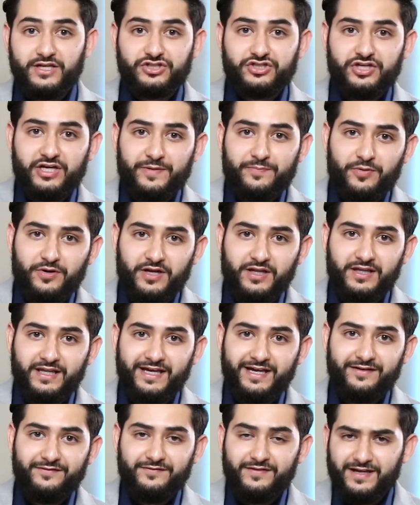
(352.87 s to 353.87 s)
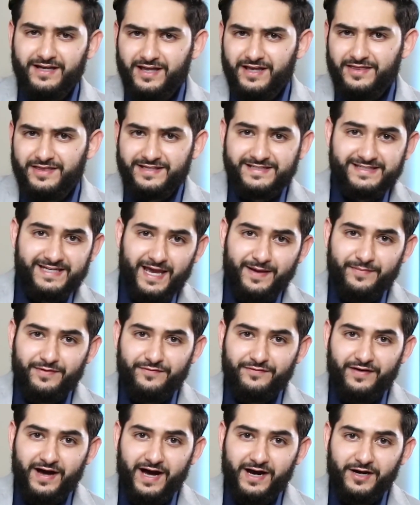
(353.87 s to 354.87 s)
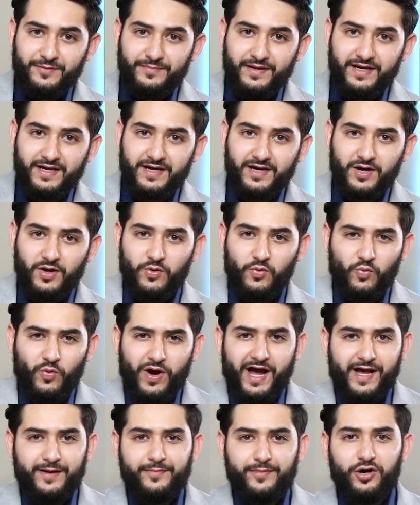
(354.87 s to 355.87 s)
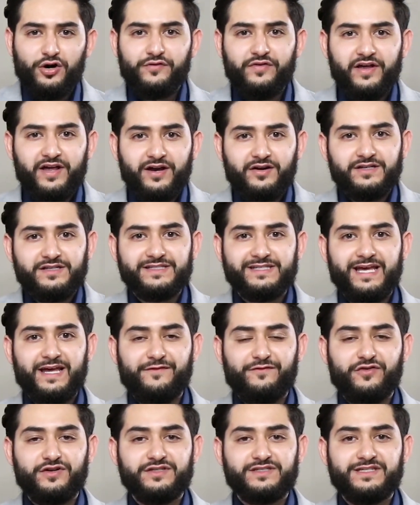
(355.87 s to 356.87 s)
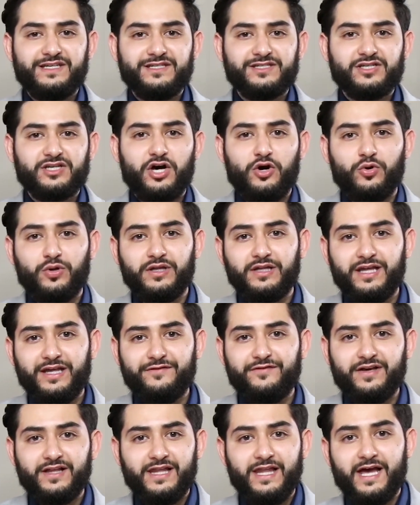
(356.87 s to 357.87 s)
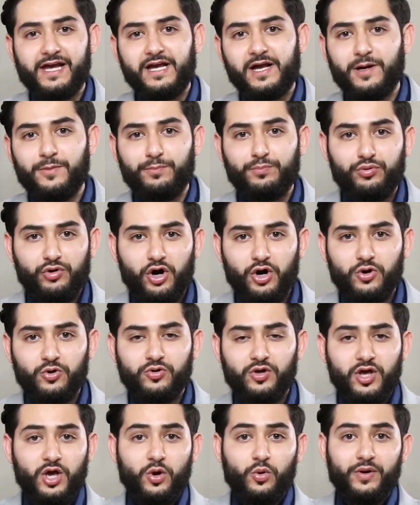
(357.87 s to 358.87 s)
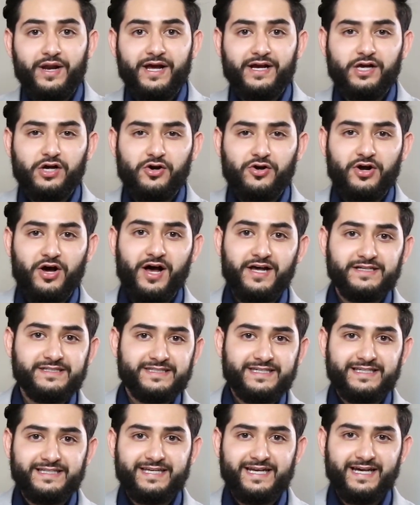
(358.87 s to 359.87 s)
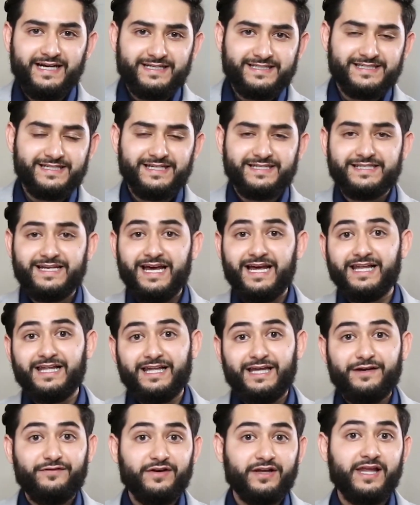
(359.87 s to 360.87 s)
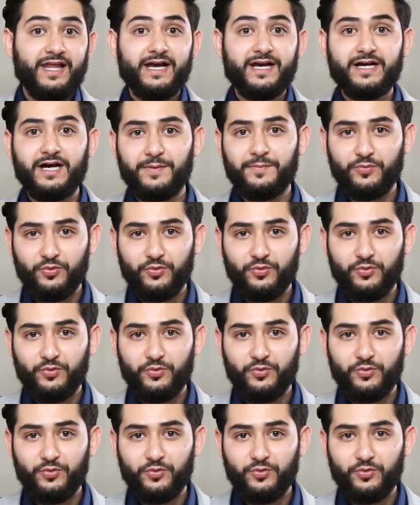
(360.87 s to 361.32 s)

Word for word: cheaper to live, the same environment, why am I over here in San Francisco living like I'm broke when I can go to Austin, Texas living like I'm